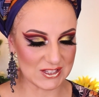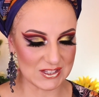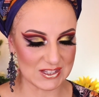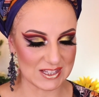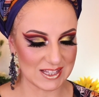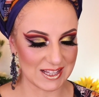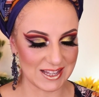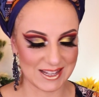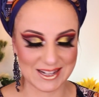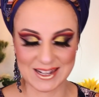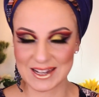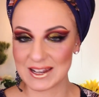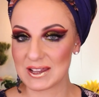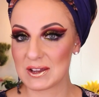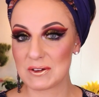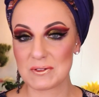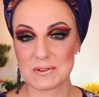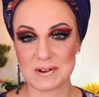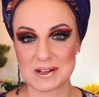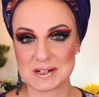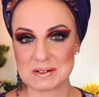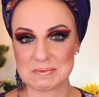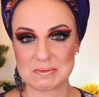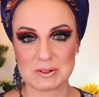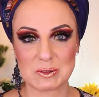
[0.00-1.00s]
just an
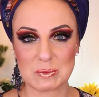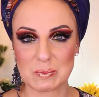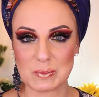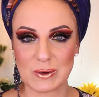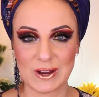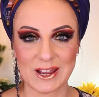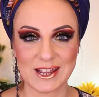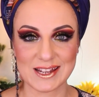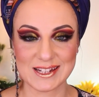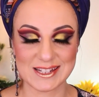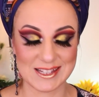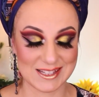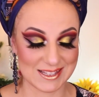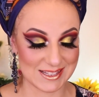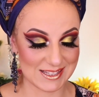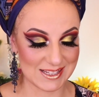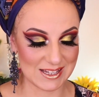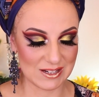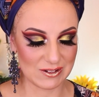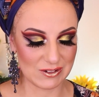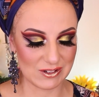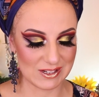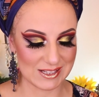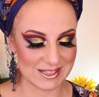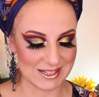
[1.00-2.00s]
incredible brand.
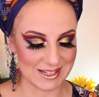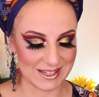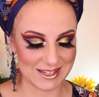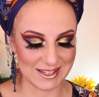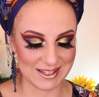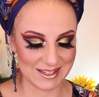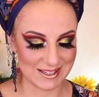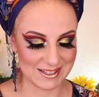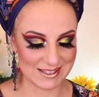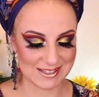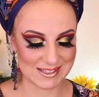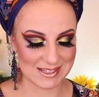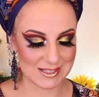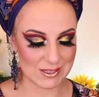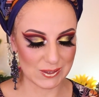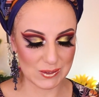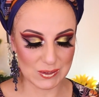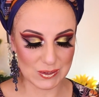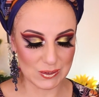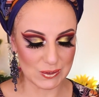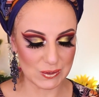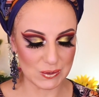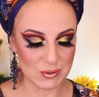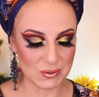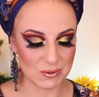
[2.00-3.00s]
Seriously. So,
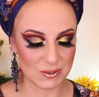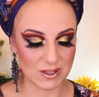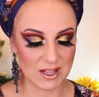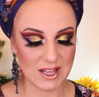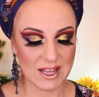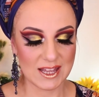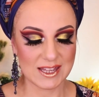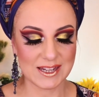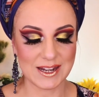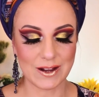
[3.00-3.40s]
so cool.